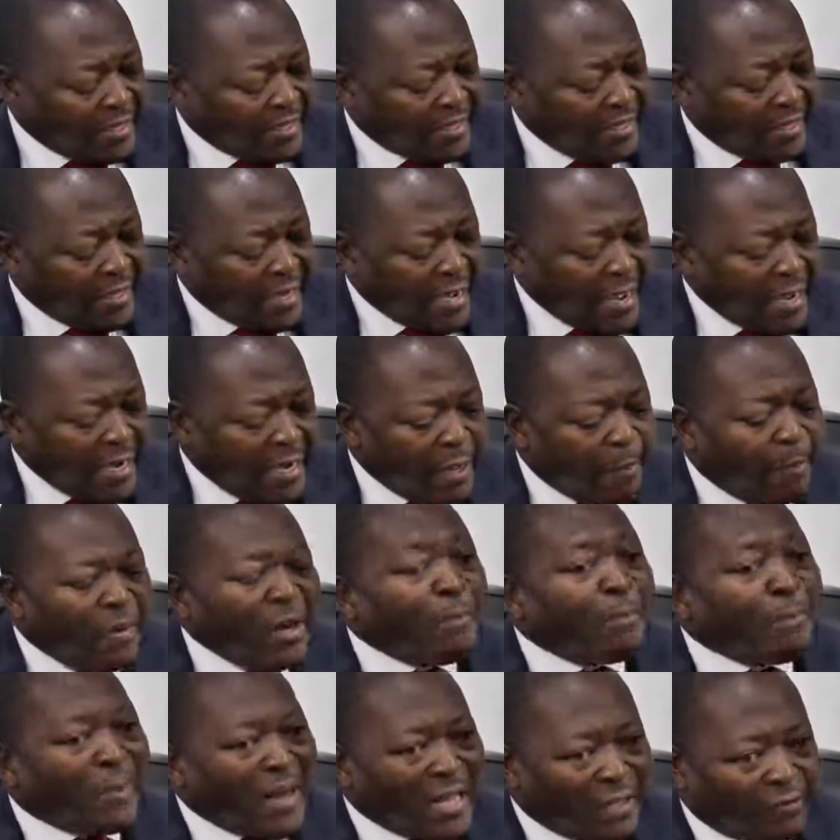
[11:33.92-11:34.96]
The
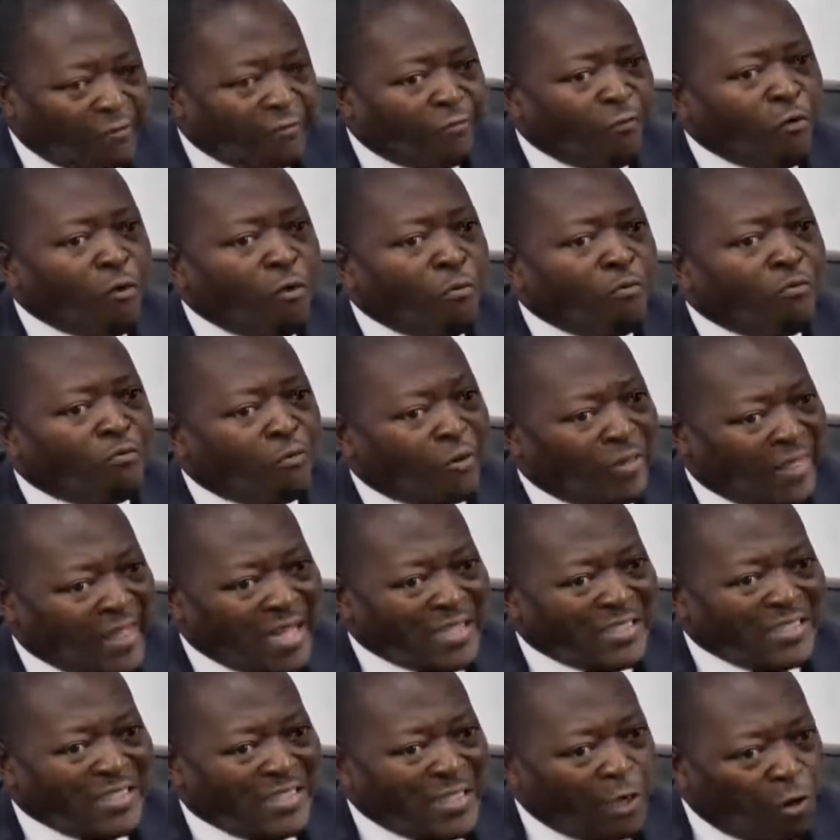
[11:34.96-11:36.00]
enabling platform for
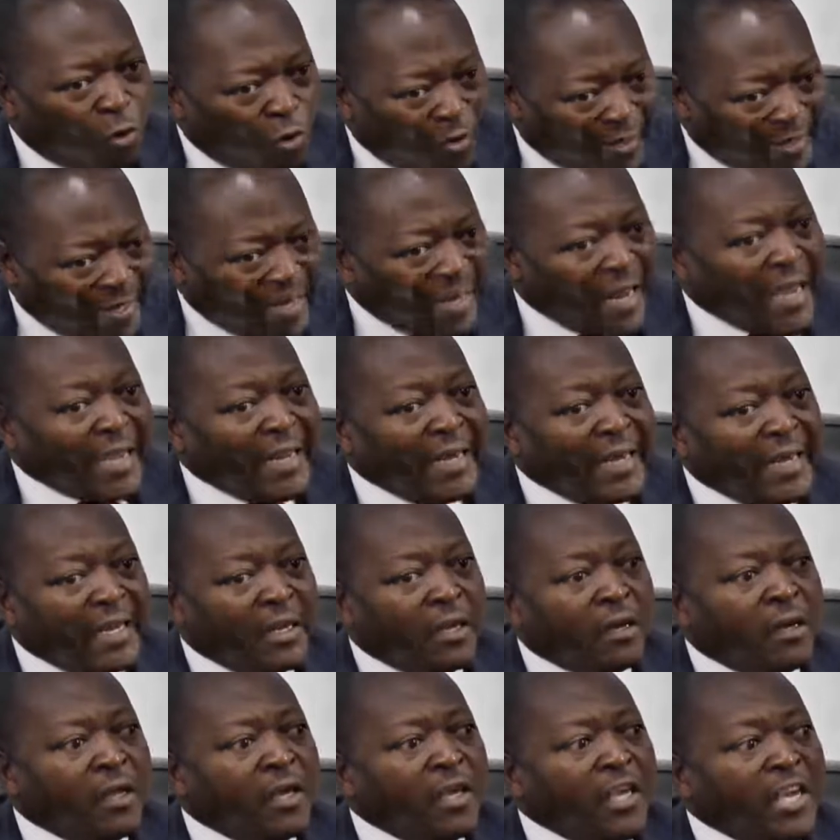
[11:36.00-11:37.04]
that, the
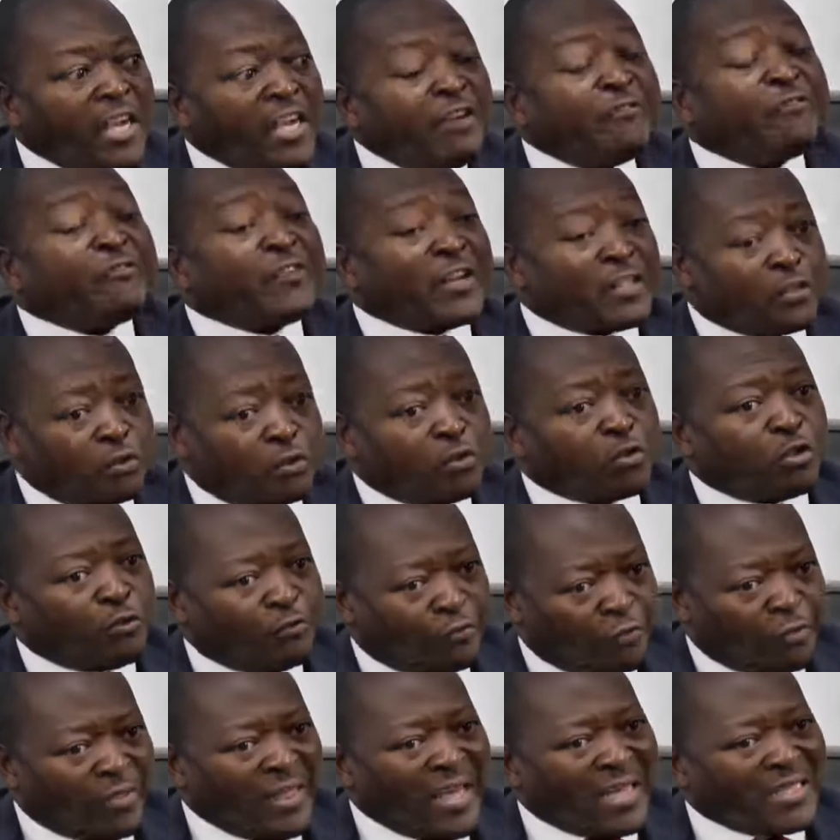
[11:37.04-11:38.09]
underlying infrastructure
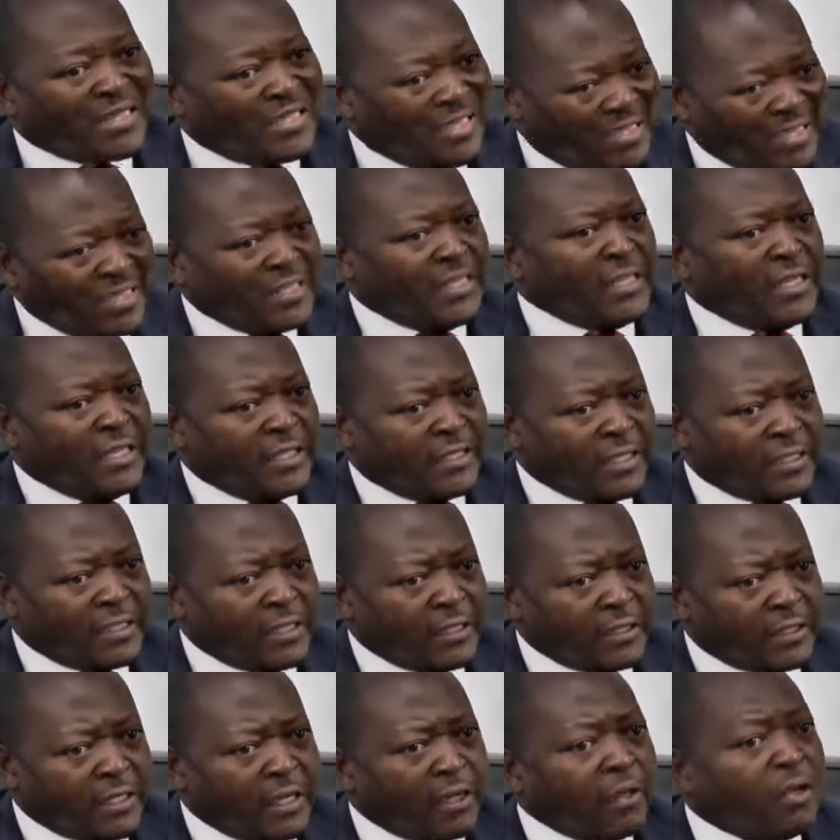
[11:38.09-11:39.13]
for that is the data
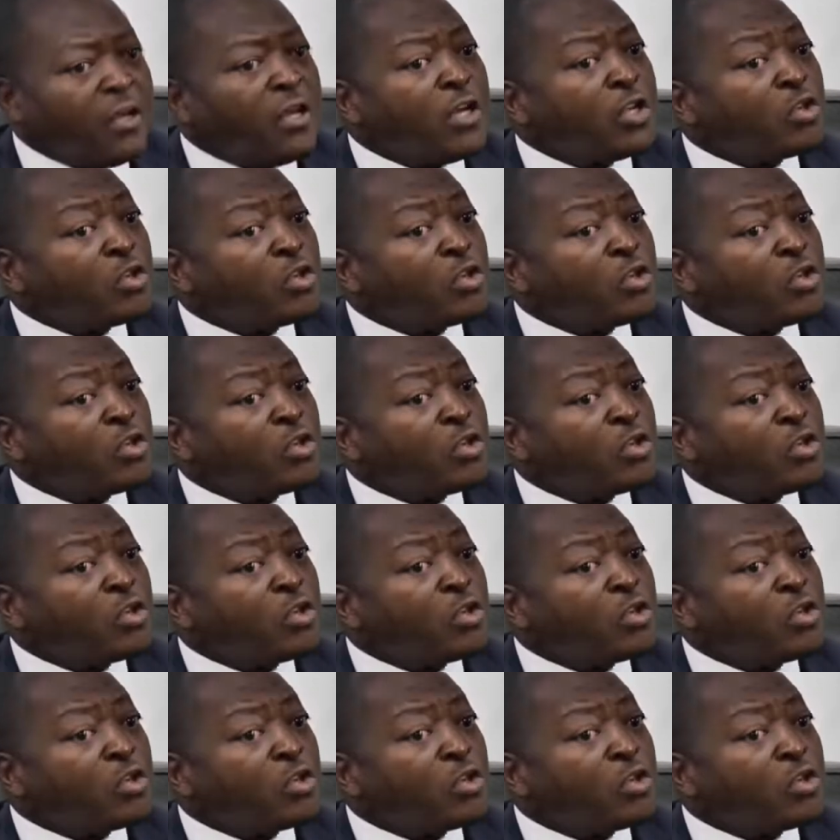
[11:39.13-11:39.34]
center.